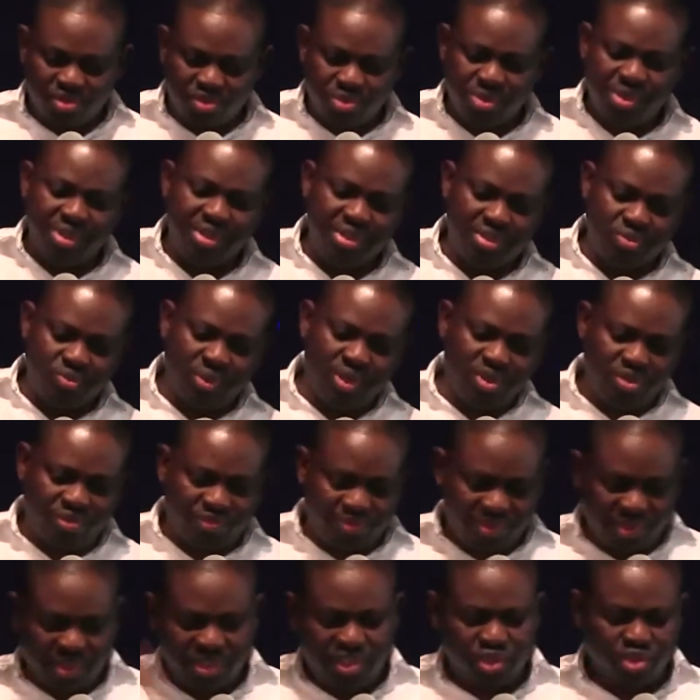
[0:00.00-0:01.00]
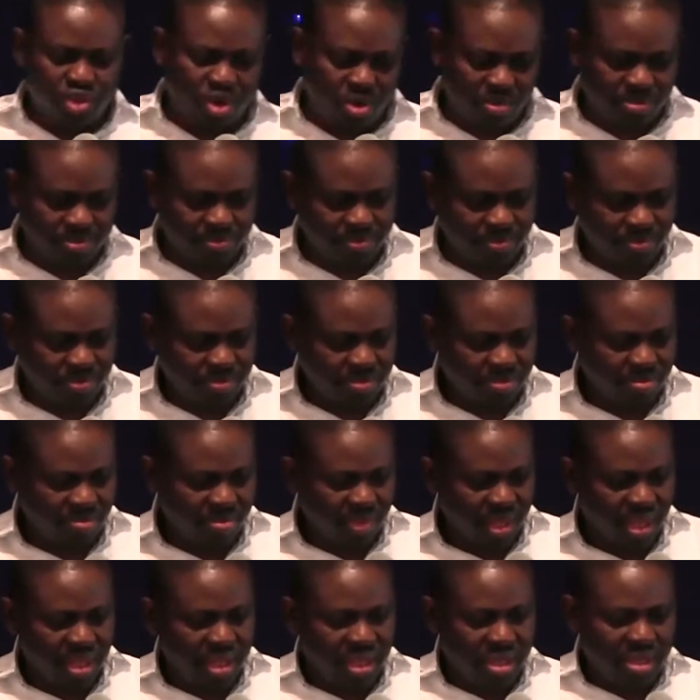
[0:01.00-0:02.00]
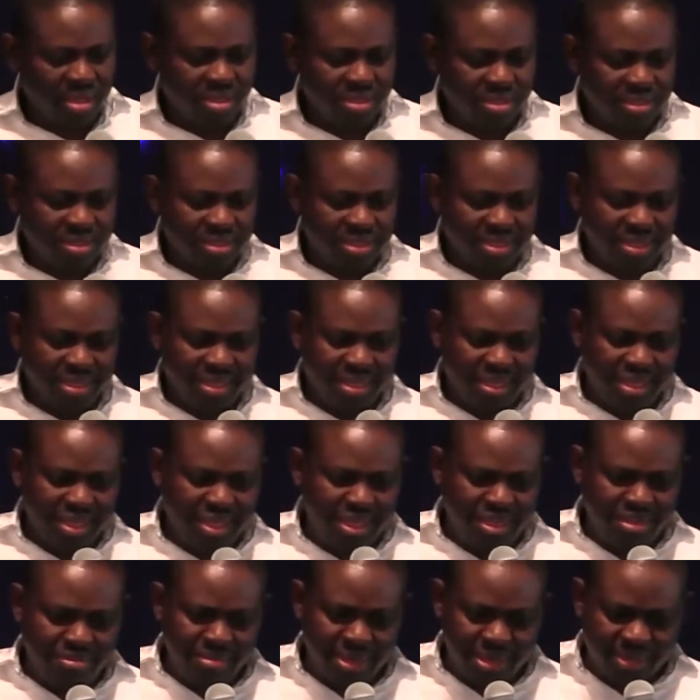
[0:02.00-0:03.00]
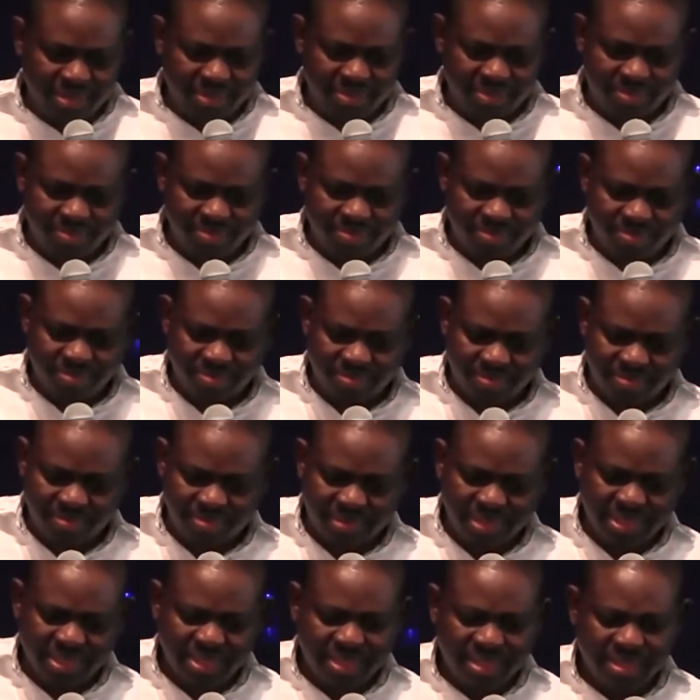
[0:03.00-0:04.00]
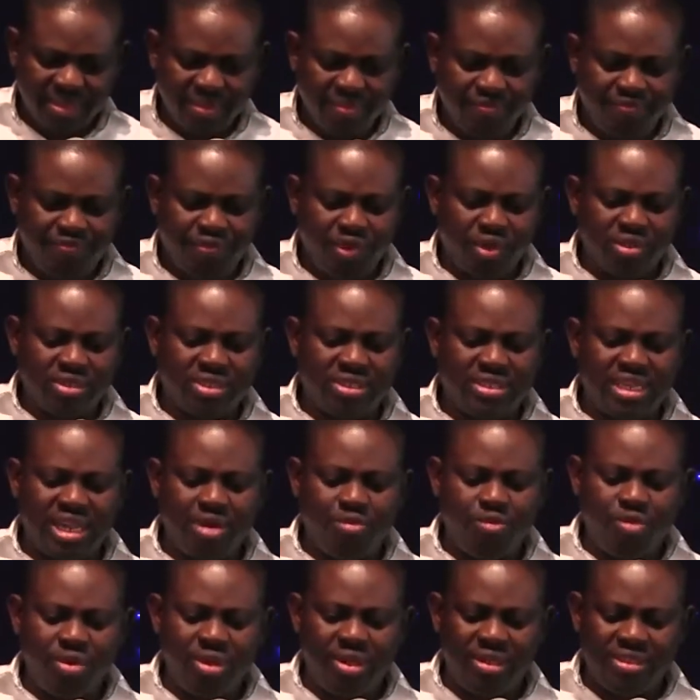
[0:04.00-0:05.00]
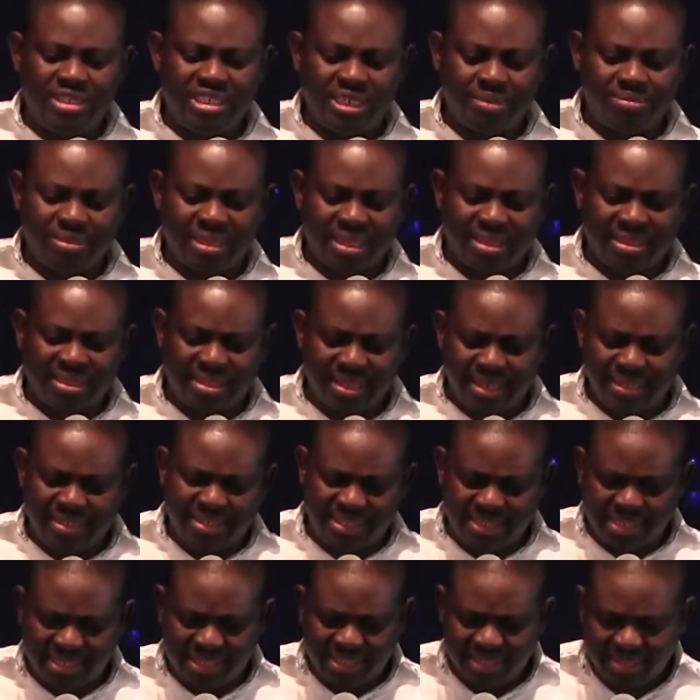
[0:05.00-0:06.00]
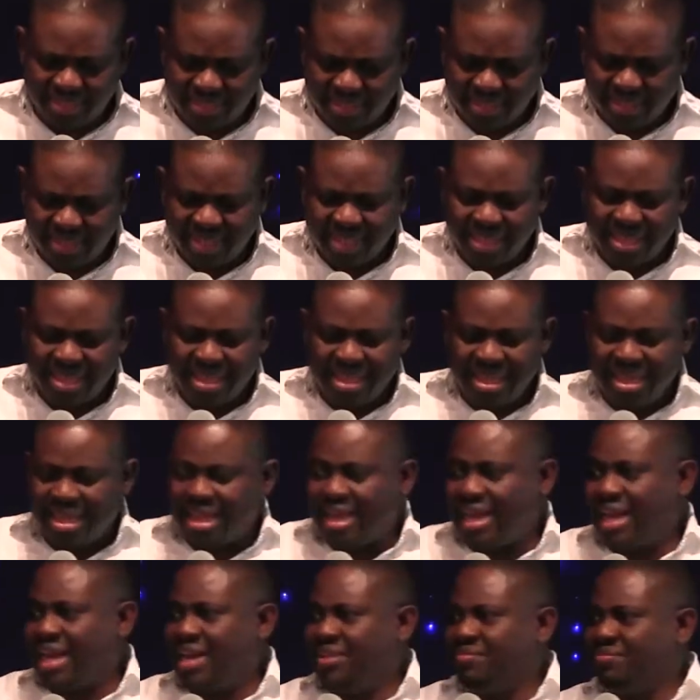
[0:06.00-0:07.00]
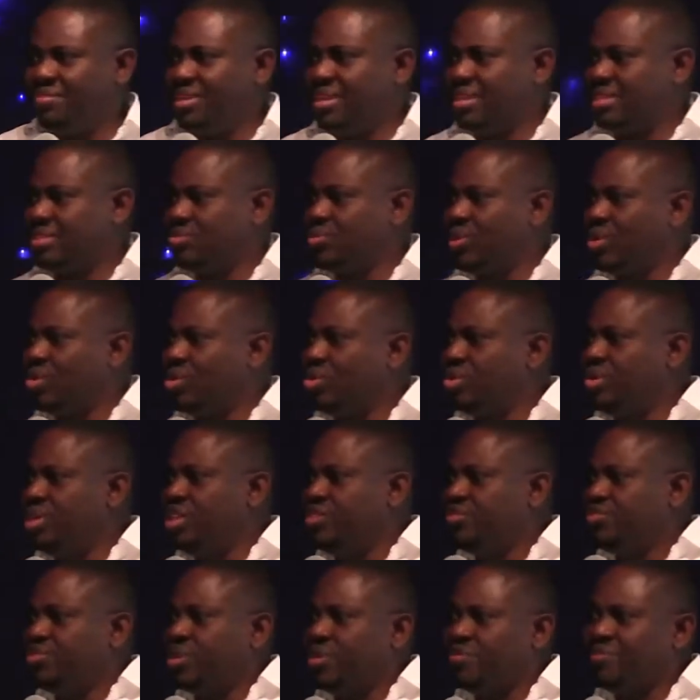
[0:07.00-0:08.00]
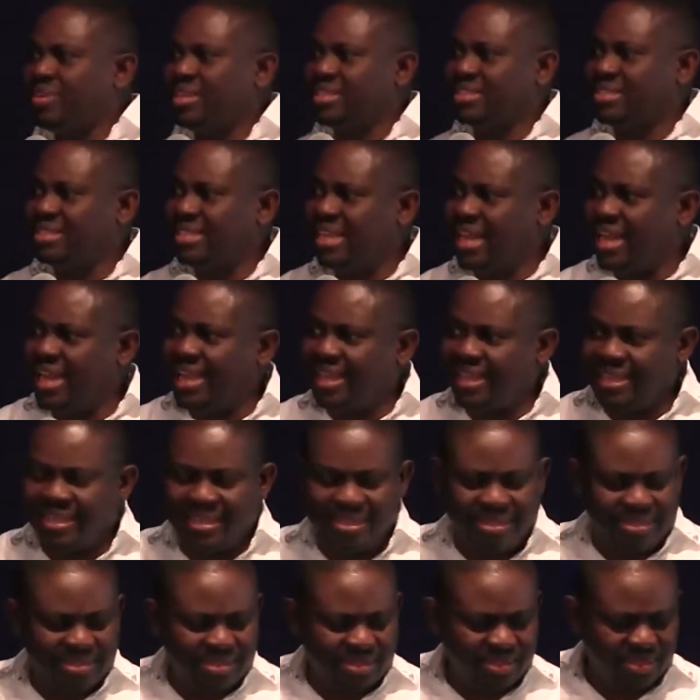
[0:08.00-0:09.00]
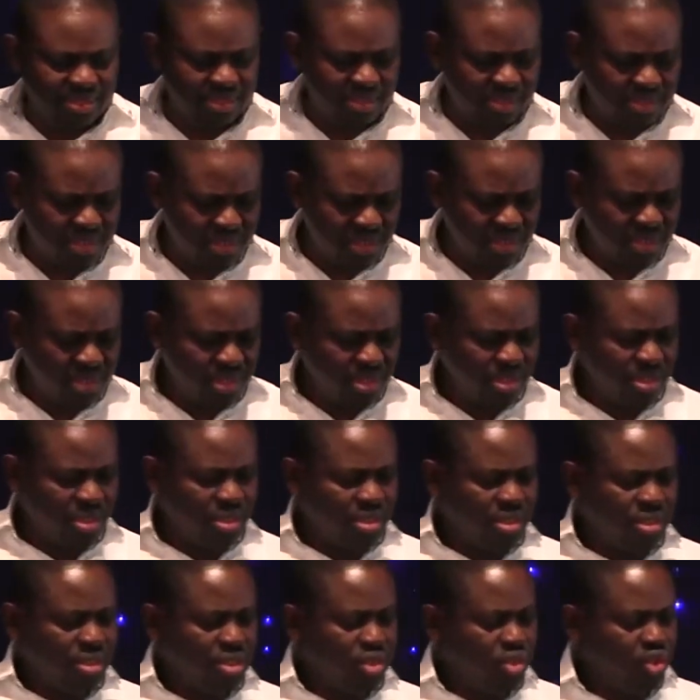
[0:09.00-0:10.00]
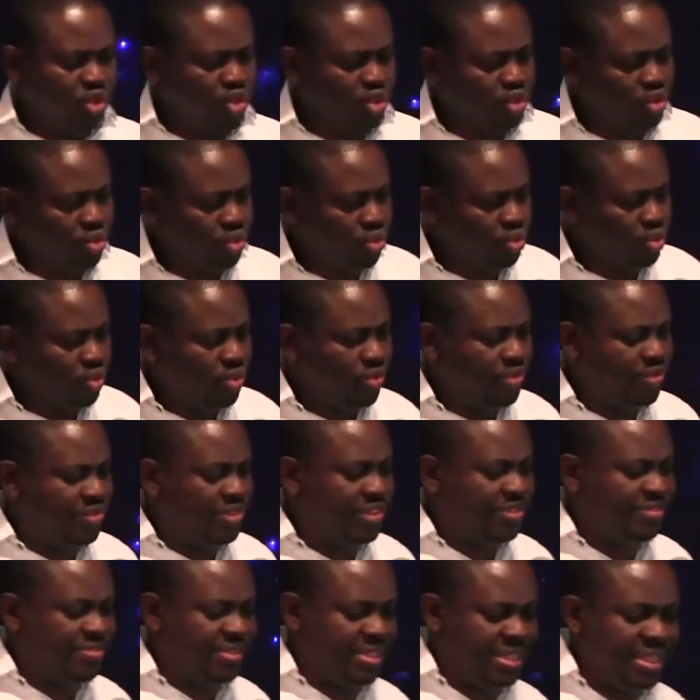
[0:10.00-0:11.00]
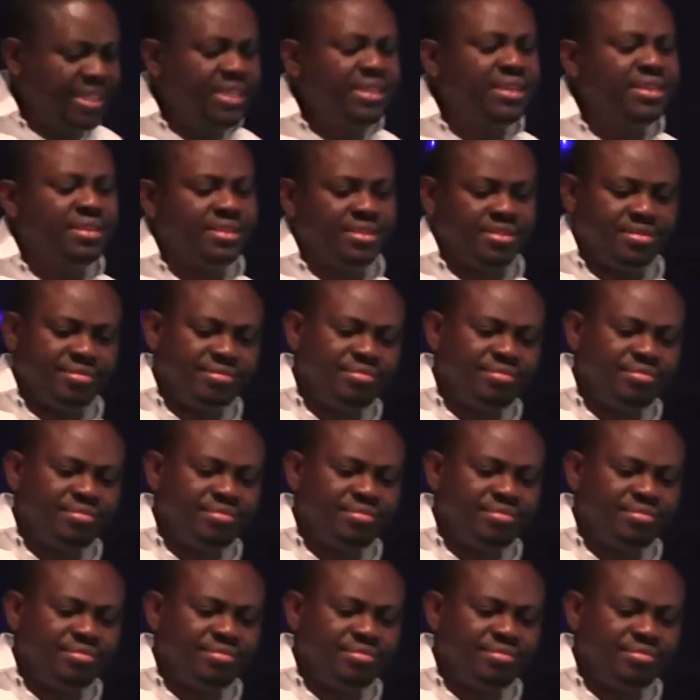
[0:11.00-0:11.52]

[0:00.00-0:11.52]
do it. When you finish, come. Amen. 1 Samuel chapter 30 and verse, we're going to read from verse 9 to 15.